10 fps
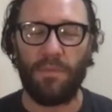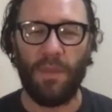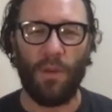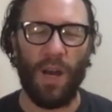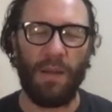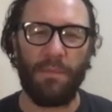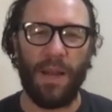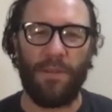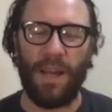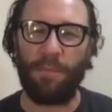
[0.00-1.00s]
what
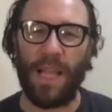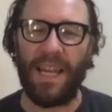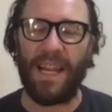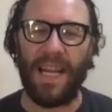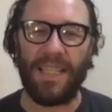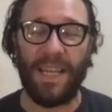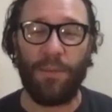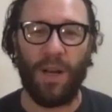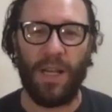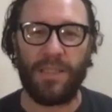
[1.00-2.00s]
my friend Blaine and I did
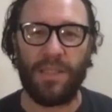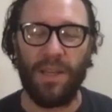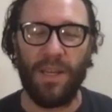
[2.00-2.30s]
was